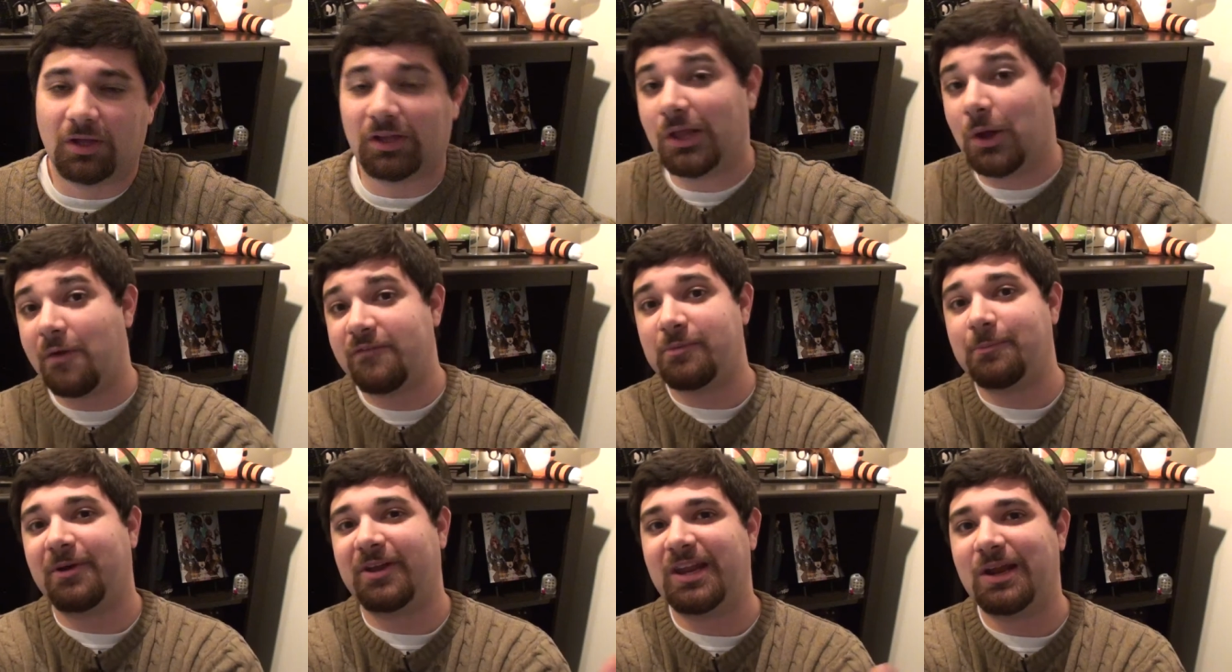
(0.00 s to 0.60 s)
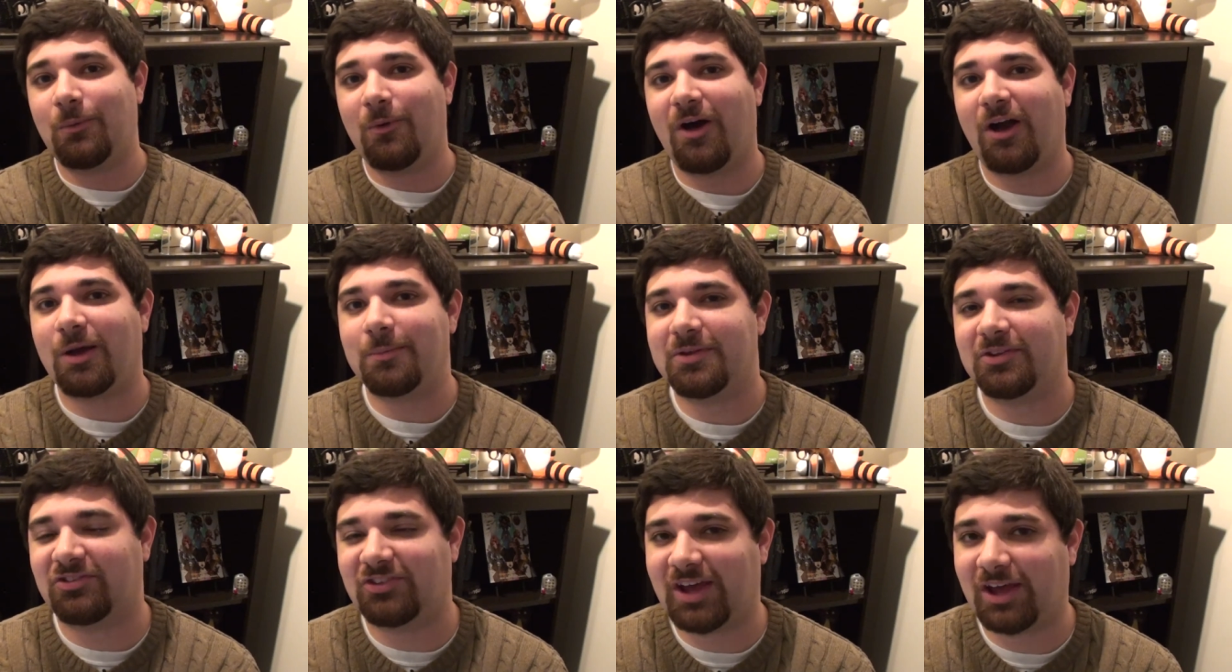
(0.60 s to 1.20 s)
Hello, everybody, and
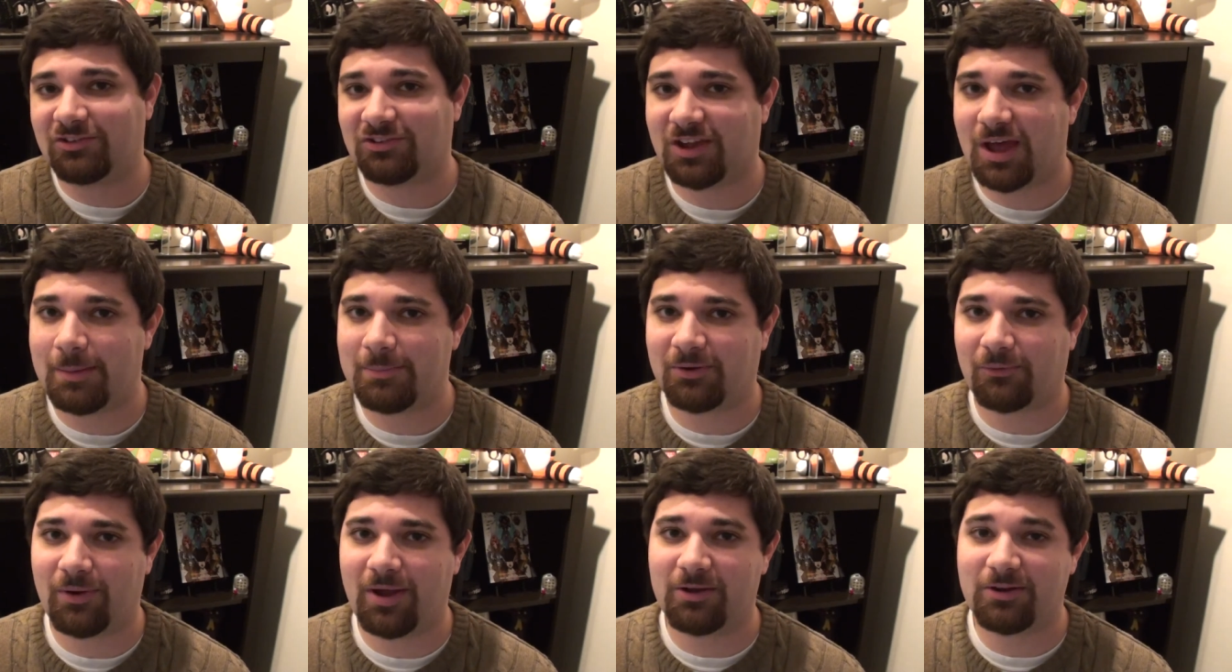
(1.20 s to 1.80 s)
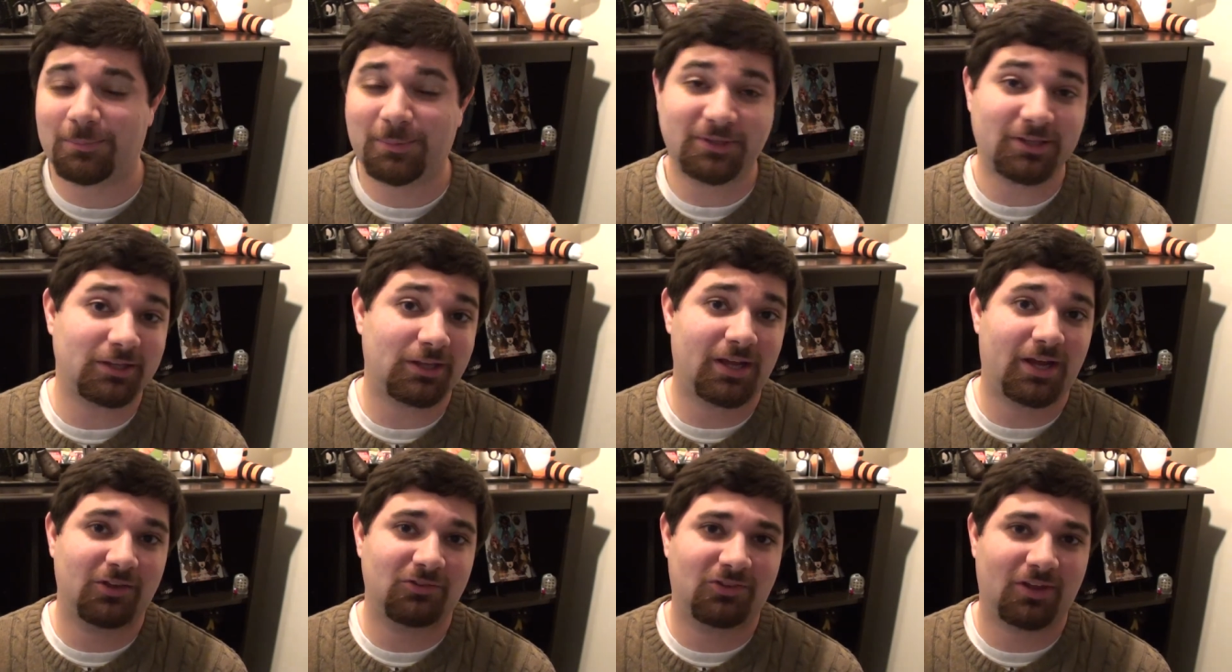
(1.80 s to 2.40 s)
welcome to Sal's Comic Roundup on
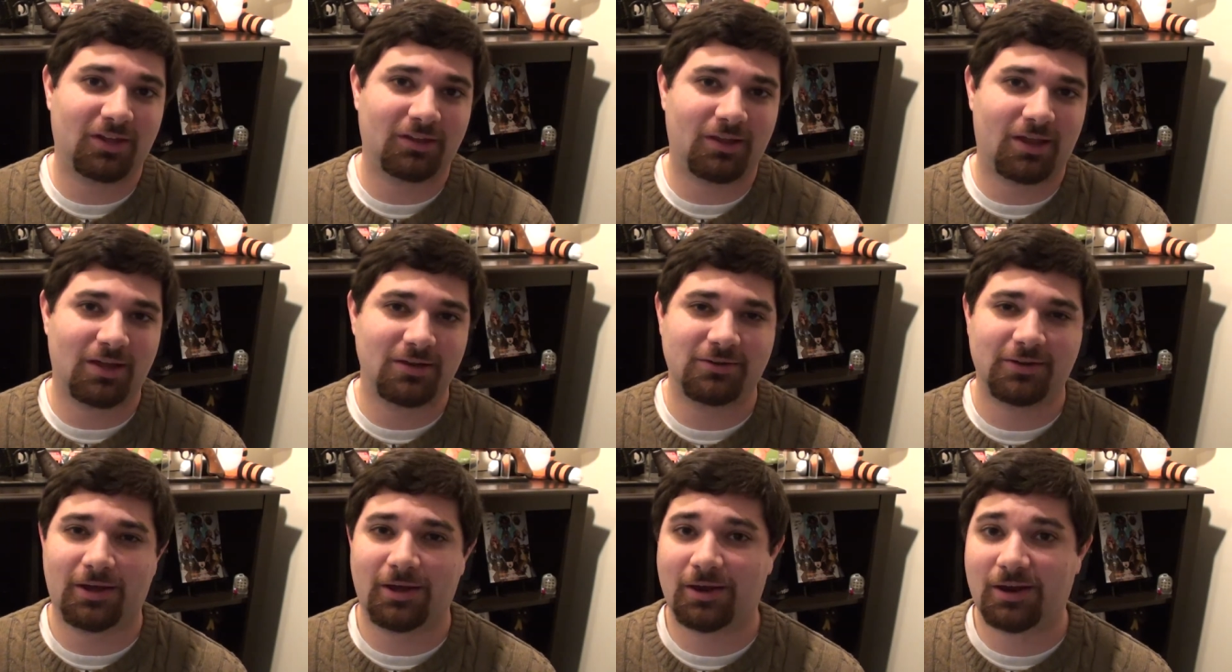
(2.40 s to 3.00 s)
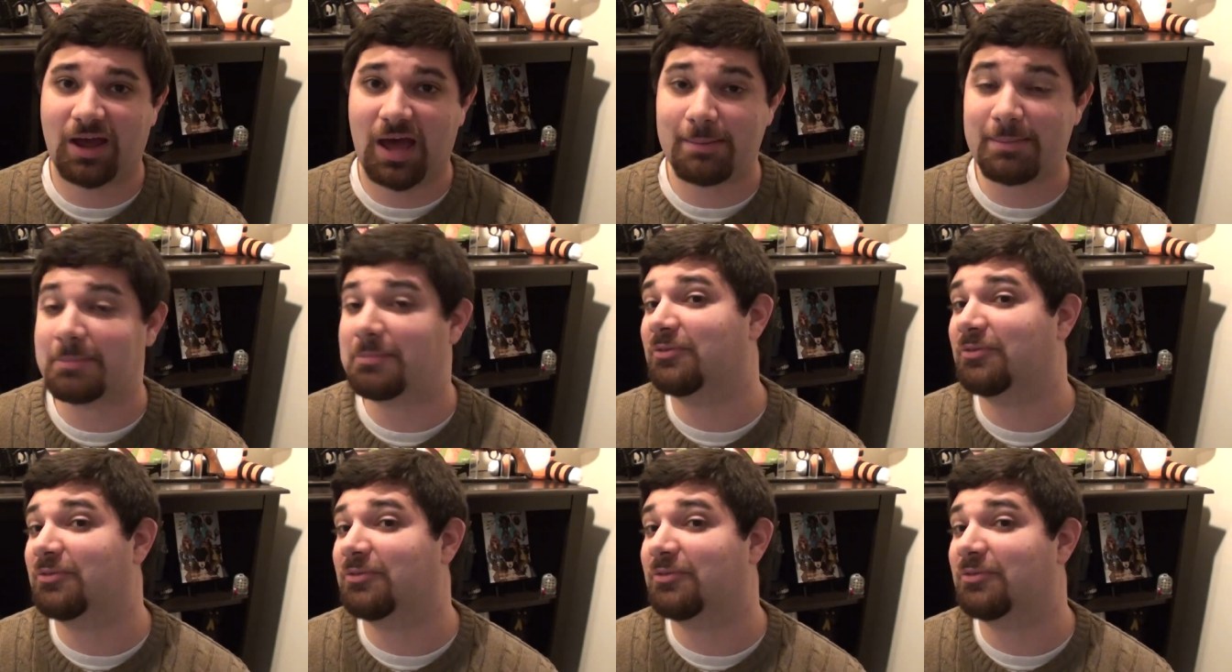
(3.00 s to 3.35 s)
LittleHouseOnline.com.